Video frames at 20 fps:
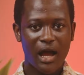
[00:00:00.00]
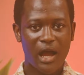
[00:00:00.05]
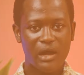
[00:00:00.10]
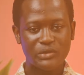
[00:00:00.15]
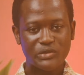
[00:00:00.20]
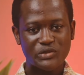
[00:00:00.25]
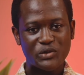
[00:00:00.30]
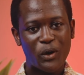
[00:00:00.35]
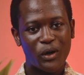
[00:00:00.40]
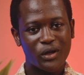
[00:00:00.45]

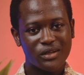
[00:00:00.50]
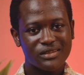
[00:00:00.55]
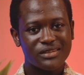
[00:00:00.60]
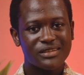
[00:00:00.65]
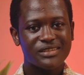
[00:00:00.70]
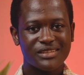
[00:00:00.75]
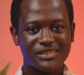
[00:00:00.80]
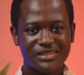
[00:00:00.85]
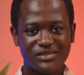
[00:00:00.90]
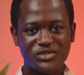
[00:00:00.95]
outgoing
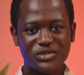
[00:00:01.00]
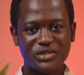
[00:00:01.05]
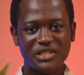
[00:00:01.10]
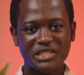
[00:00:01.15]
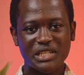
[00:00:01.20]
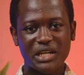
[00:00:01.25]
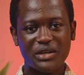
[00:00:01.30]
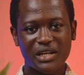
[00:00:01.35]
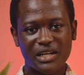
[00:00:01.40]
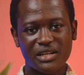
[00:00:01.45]

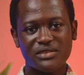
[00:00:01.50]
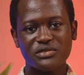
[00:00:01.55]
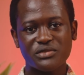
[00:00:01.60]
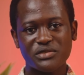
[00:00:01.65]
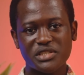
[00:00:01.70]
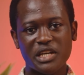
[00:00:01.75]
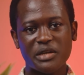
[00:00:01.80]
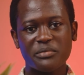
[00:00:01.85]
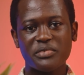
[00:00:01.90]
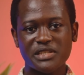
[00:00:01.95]
Judicial Council
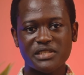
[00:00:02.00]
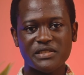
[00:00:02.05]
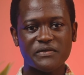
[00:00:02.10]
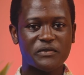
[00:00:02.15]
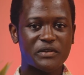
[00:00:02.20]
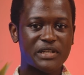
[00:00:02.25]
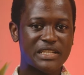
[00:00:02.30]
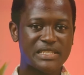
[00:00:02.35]
Chairperson for